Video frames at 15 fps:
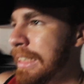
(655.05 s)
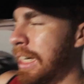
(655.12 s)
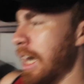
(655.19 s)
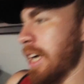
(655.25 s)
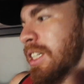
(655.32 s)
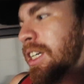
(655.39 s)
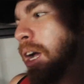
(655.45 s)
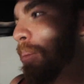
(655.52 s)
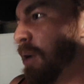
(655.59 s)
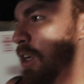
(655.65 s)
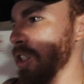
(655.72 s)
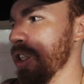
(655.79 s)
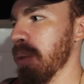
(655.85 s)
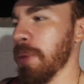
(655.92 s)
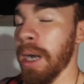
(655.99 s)
actually I'm not
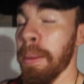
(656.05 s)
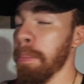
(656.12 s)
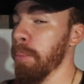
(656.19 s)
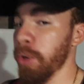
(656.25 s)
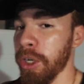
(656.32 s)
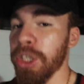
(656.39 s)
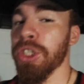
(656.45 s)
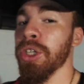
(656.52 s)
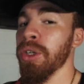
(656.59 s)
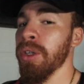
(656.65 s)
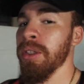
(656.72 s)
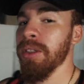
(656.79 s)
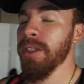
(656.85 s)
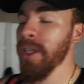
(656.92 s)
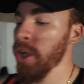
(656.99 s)
sure, but I'm pretty sure
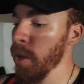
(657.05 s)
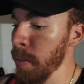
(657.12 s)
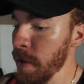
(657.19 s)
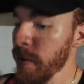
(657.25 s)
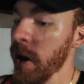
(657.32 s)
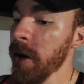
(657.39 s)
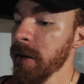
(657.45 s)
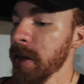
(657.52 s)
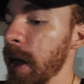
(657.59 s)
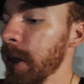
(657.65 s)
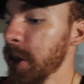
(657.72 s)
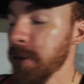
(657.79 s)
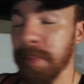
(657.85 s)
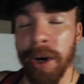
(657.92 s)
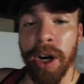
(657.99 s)
they're above
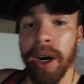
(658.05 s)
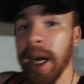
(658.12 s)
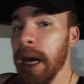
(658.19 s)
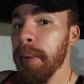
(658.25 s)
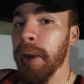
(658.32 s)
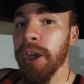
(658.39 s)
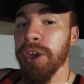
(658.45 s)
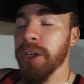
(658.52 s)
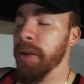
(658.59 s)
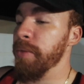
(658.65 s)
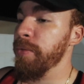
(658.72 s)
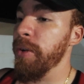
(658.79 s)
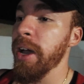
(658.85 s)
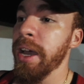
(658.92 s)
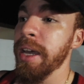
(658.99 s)
$100. But on eBay you can
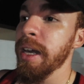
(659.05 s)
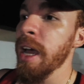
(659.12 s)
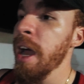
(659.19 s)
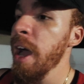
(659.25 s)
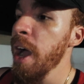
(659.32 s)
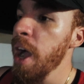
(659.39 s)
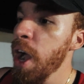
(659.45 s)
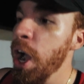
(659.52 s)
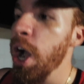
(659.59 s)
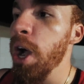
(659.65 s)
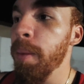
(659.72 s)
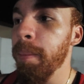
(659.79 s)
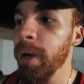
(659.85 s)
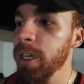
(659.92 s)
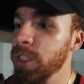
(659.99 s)
find
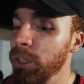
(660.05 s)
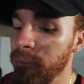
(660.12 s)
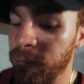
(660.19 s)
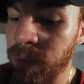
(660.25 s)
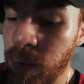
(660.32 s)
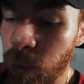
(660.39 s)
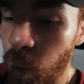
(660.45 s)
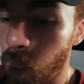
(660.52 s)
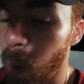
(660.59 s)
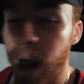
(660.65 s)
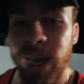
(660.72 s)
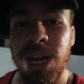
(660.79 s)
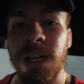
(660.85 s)
a bunch of white